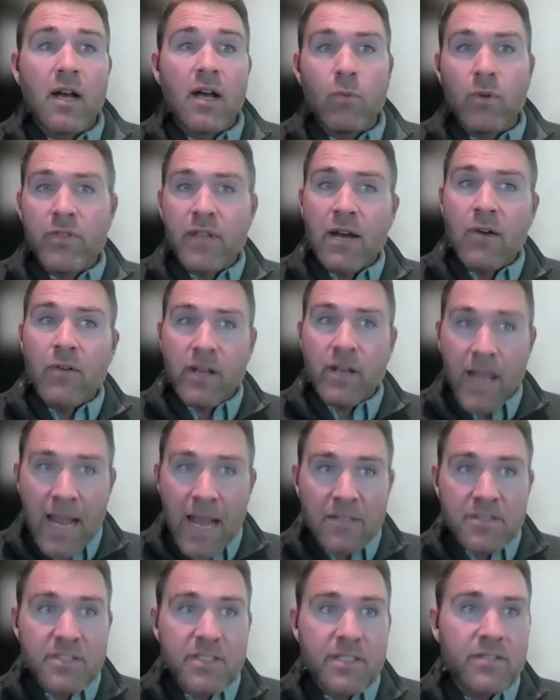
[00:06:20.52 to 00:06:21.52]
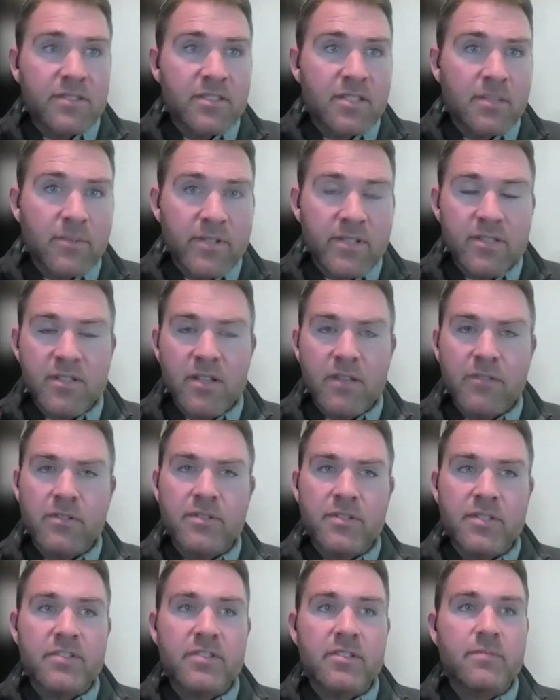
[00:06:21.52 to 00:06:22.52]
without enhancing some of these other
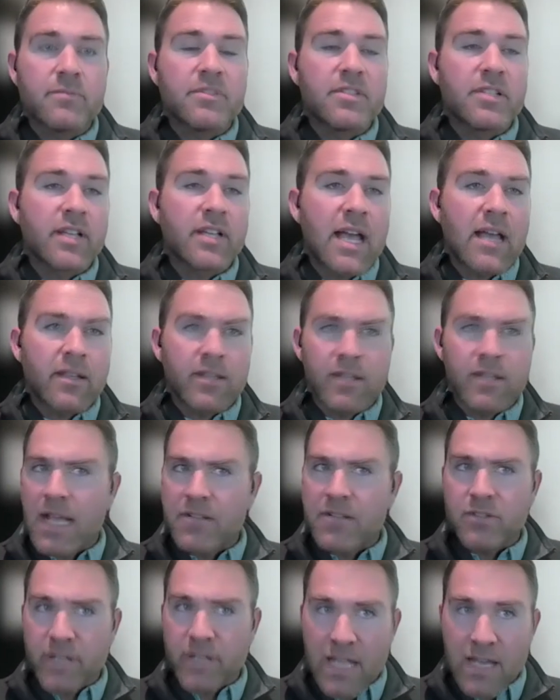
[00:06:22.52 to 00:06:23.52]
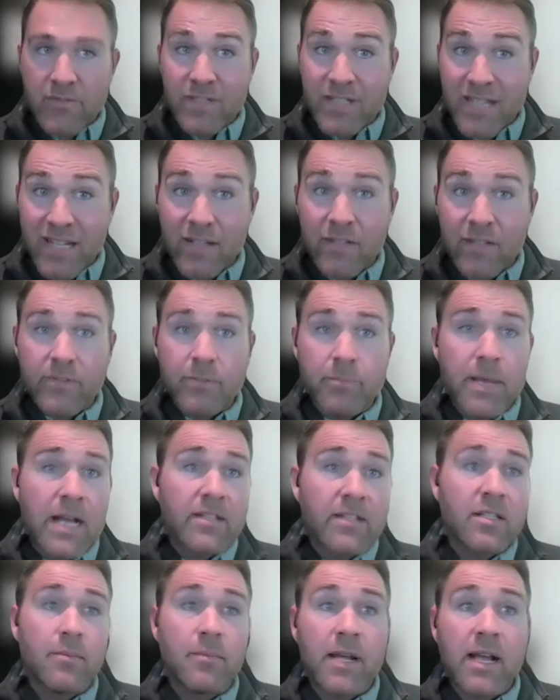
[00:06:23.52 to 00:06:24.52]
systems, that can actually have a negative
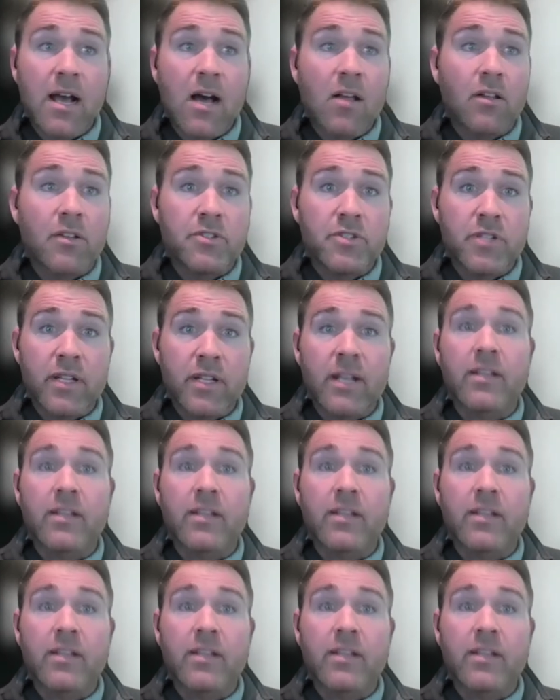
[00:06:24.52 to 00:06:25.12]
impact on biology.